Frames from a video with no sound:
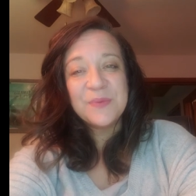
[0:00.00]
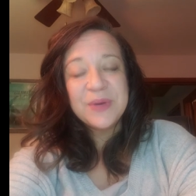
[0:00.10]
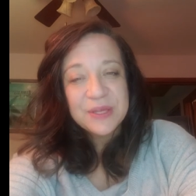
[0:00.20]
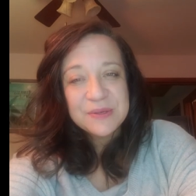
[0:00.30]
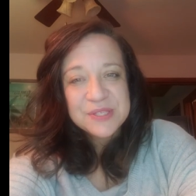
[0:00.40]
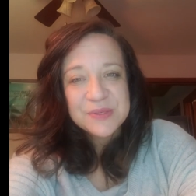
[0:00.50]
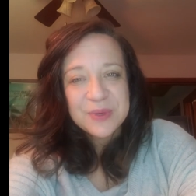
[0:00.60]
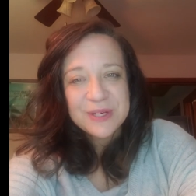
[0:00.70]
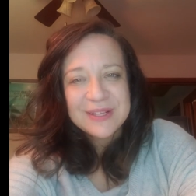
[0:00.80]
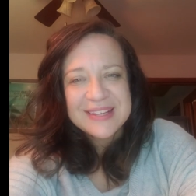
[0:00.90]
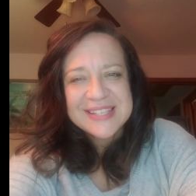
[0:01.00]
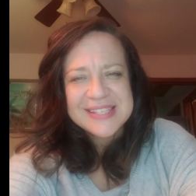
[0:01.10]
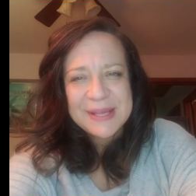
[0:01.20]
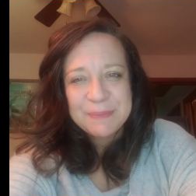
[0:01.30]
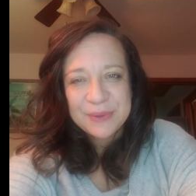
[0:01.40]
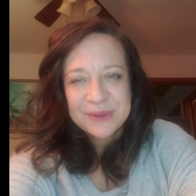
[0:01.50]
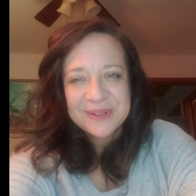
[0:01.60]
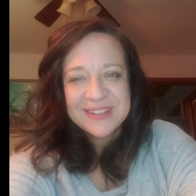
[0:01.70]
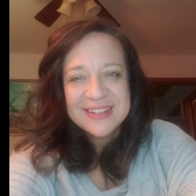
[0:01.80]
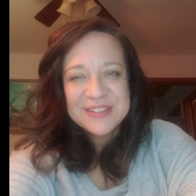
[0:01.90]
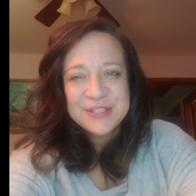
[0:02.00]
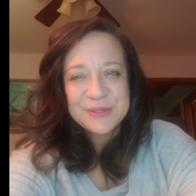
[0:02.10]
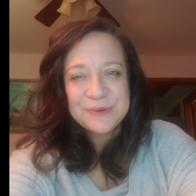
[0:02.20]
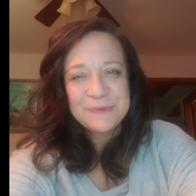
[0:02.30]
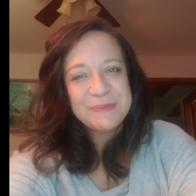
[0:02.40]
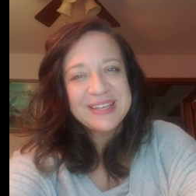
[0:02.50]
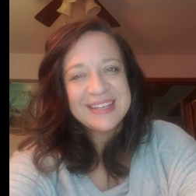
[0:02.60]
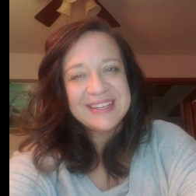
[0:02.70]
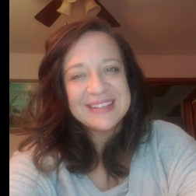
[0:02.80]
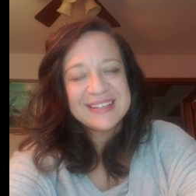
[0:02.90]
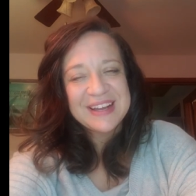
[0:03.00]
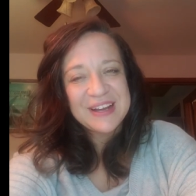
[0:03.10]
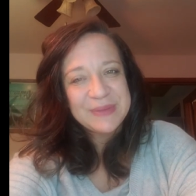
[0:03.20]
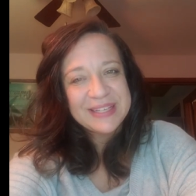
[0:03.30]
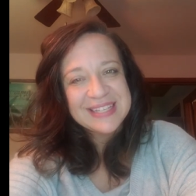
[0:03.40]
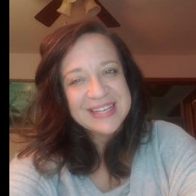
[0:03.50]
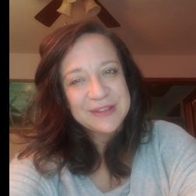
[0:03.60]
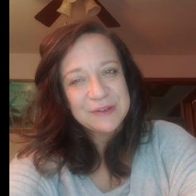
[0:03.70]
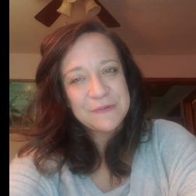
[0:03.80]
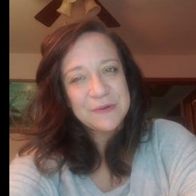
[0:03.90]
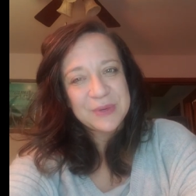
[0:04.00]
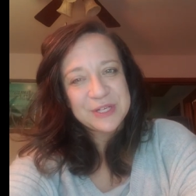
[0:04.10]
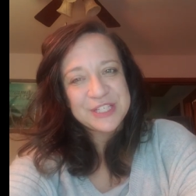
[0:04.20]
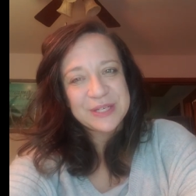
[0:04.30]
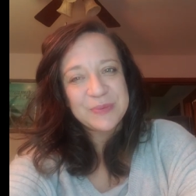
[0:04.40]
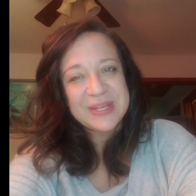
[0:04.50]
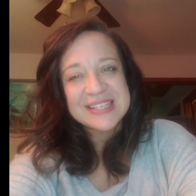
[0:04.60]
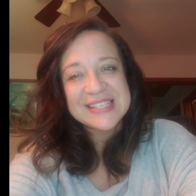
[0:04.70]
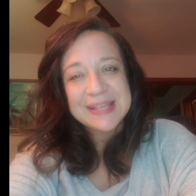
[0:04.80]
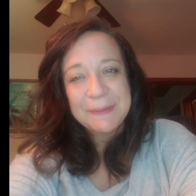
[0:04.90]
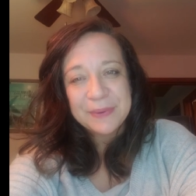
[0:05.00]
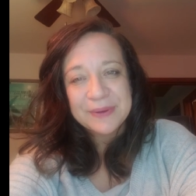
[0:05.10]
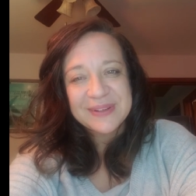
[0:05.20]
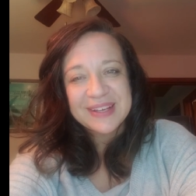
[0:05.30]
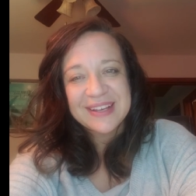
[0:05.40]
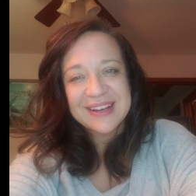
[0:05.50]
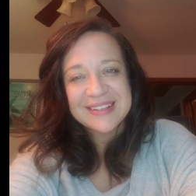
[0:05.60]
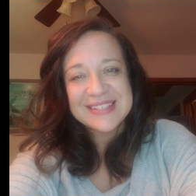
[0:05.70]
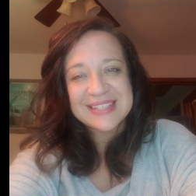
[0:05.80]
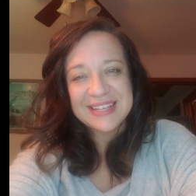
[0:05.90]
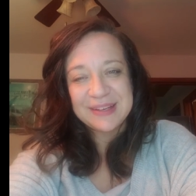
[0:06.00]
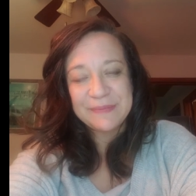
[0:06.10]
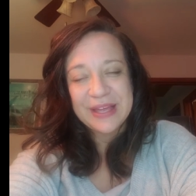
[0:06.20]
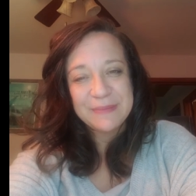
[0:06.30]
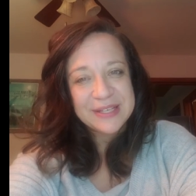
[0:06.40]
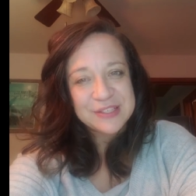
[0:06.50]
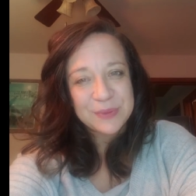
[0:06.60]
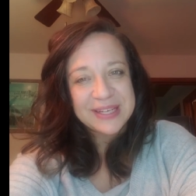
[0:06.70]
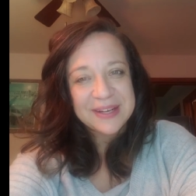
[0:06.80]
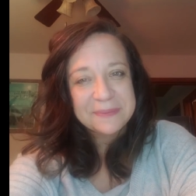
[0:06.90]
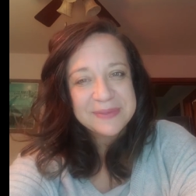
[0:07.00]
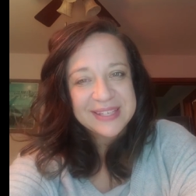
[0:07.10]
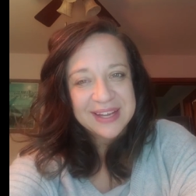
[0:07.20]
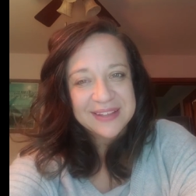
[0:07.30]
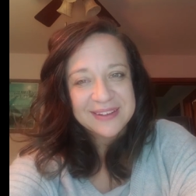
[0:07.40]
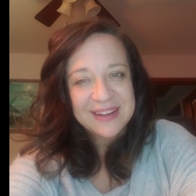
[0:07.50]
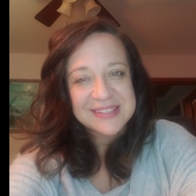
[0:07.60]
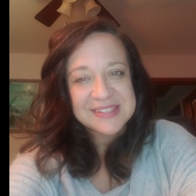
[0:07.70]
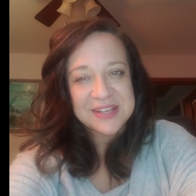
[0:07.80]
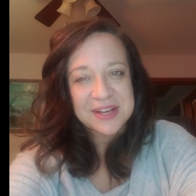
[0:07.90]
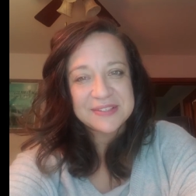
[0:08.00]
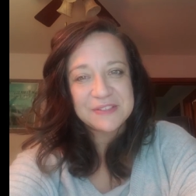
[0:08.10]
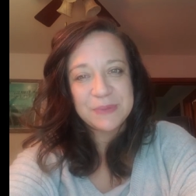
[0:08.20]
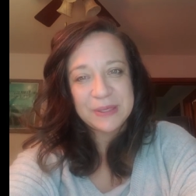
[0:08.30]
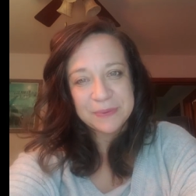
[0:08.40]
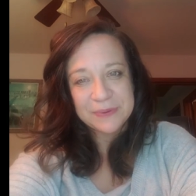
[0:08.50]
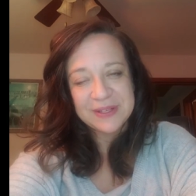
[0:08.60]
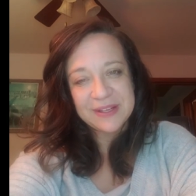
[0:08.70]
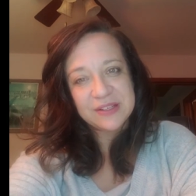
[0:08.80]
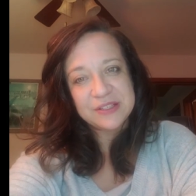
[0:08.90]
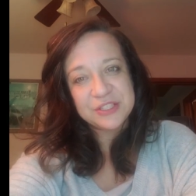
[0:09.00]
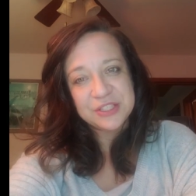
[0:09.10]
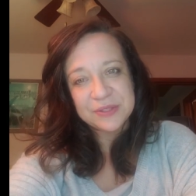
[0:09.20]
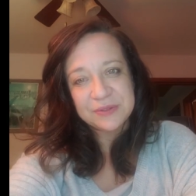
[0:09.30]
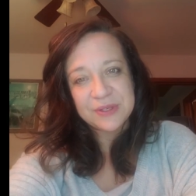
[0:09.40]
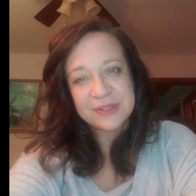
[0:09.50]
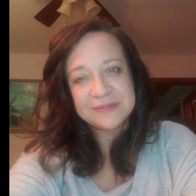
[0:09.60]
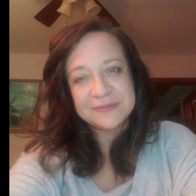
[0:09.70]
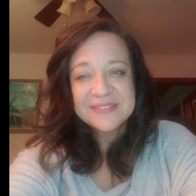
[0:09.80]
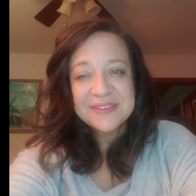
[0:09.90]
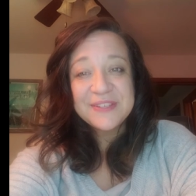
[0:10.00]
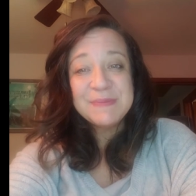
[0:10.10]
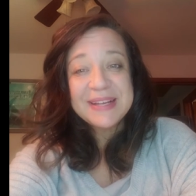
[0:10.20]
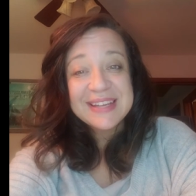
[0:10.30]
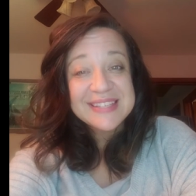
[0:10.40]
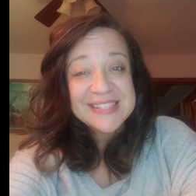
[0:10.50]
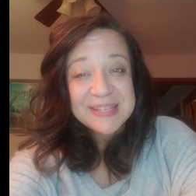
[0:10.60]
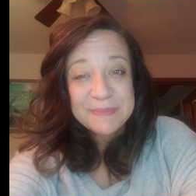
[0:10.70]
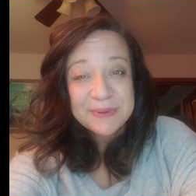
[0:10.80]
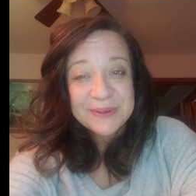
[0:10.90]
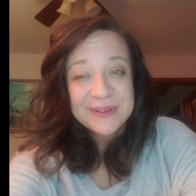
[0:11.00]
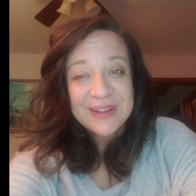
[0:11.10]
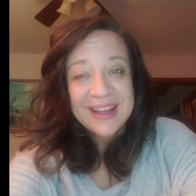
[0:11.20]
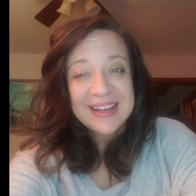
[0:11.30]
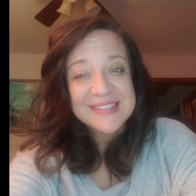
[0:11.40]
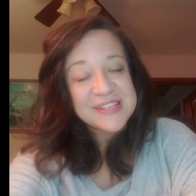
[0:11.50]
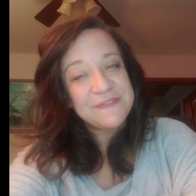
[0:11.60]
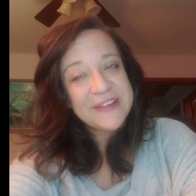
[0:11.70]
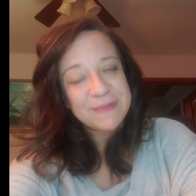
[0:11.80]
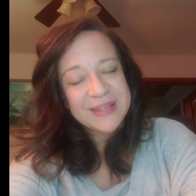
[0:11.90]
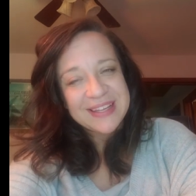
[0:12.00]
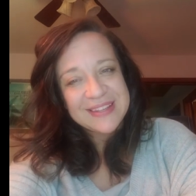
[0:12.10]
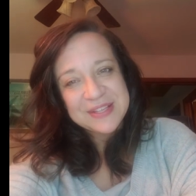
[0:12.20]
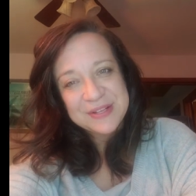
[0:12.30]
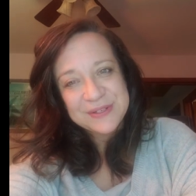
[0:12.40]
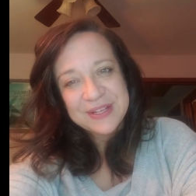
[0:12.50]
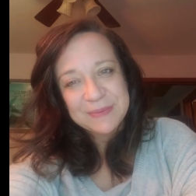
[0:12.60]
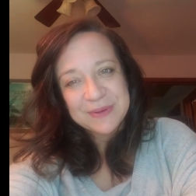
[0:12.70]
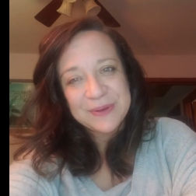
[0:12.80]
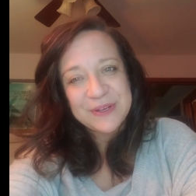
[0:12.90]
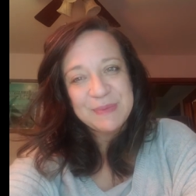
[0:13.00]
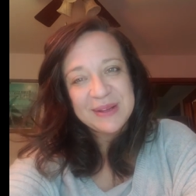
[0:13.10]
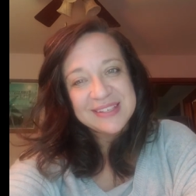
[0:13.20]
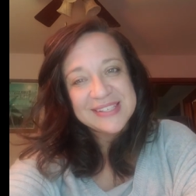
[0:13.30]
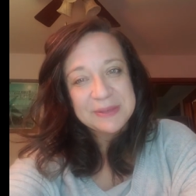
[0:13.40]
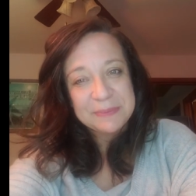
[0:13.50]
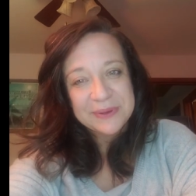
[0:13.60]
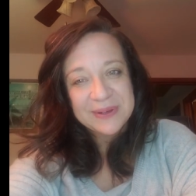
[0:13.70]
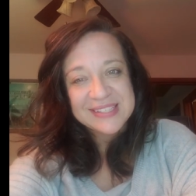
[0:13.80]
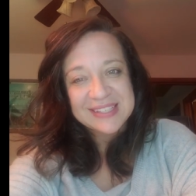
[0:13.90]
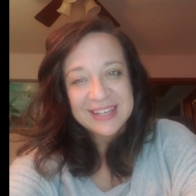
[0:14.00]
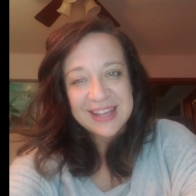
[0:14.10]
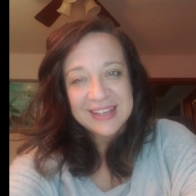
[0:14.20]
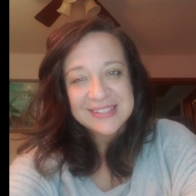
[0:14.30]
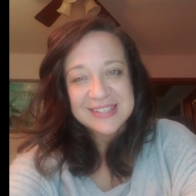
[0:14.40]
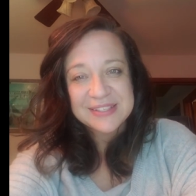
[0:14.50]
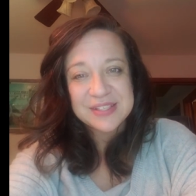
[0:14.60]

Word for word: We use the word assemble to mean coming together for worship. We assemble in God's name. That means we come together as God's people and God's children. You might assemble as a family at the dinner table, or you might assemble as a class at